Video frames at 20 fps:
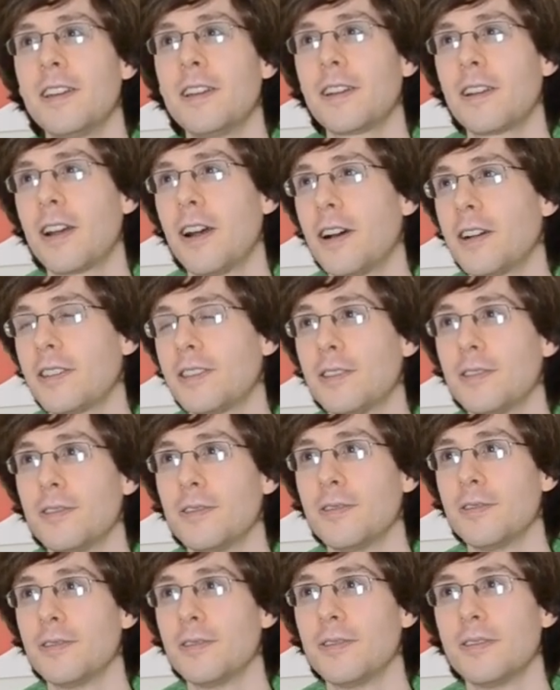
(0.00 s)

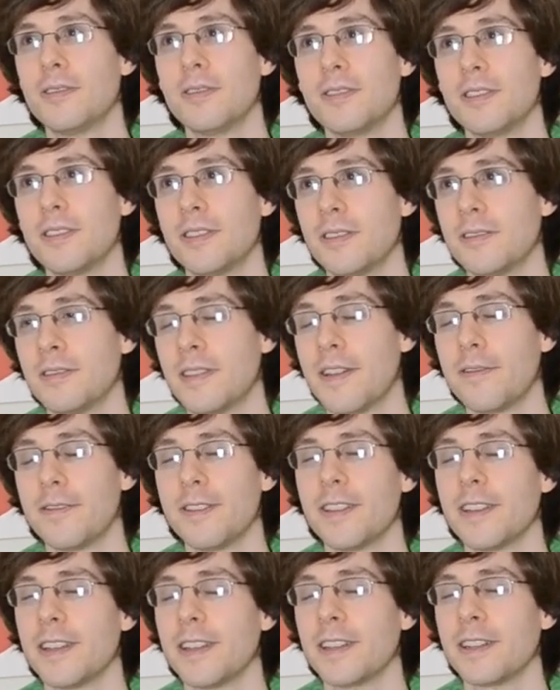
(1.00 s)
cartoons and
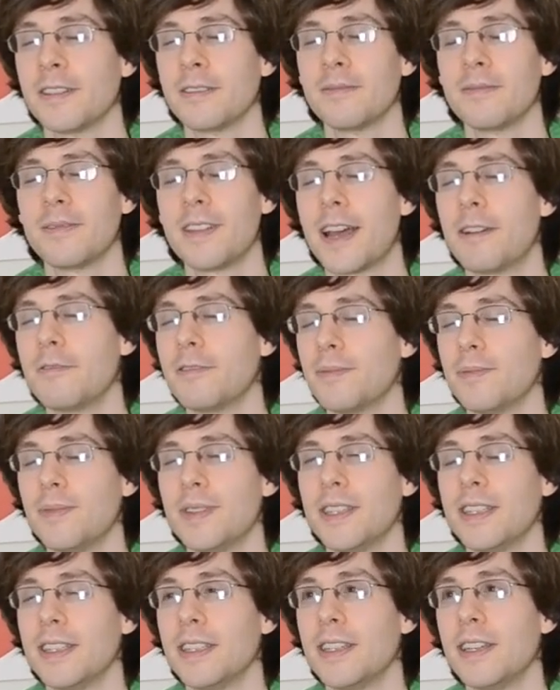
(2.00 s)
everything, that would
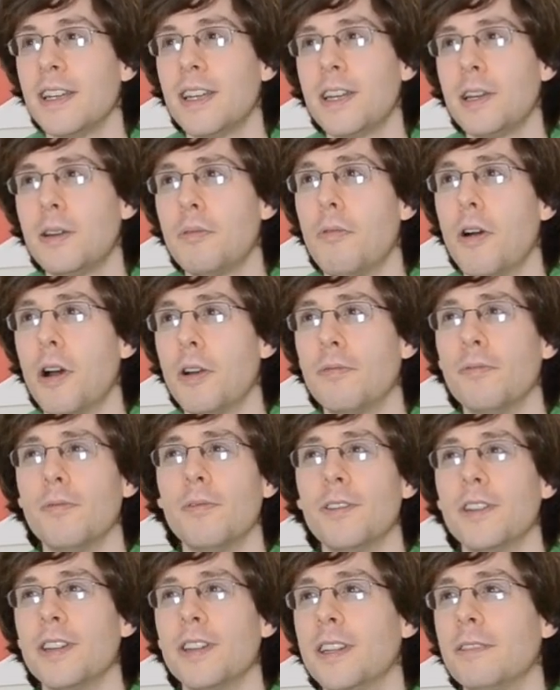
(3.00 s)
be what
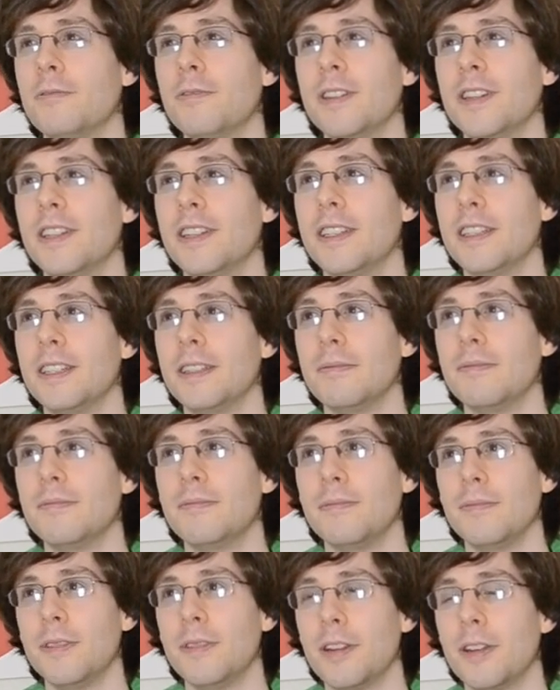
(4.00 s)
I'd really, really,
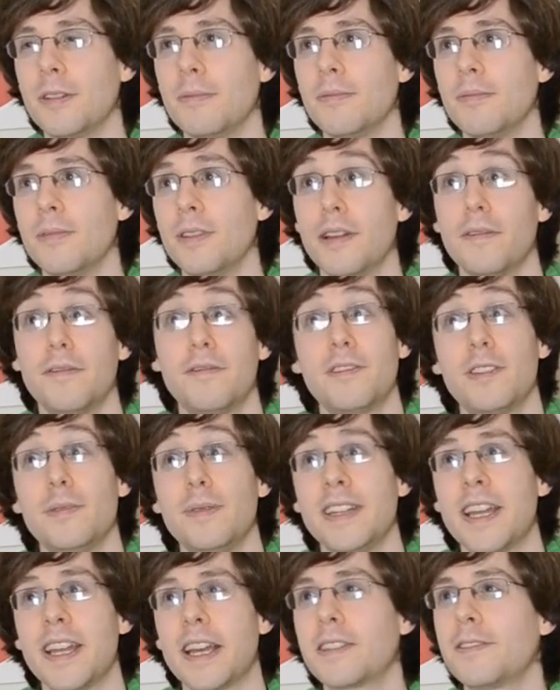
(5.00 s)
you know, love to
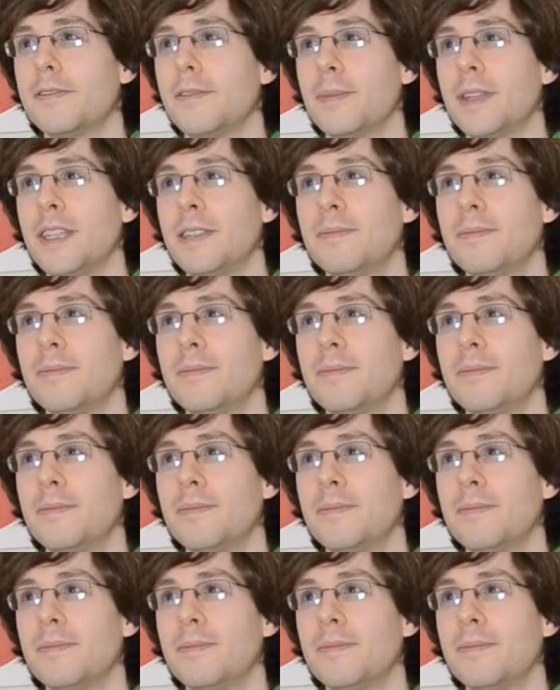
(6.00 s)
be next for me.